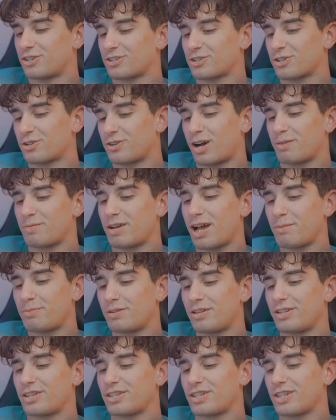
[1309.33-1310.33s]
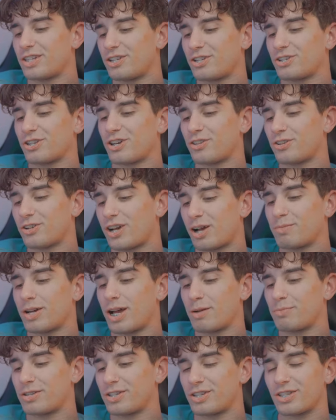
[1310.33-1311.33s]
So I'm happy to see each other. I'm
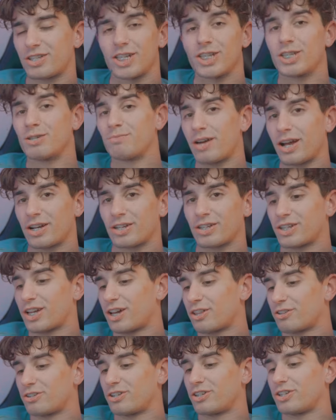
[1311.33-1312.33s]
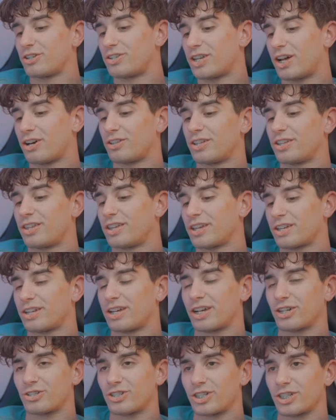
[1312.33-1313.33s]
happy to see them back together, you know, now that they can
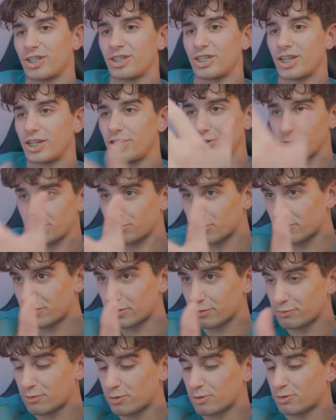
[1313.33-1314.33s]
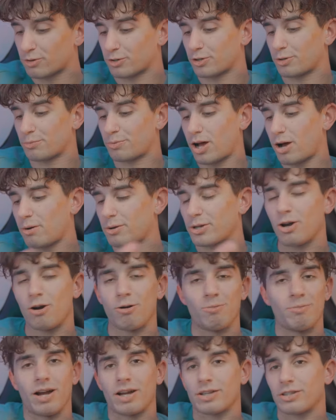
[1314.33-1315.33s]
actually continue moving forward. They're probably
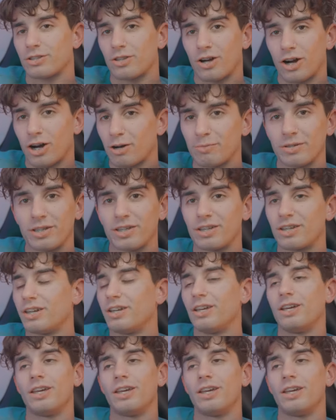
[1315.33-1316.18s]
going back to Tommy.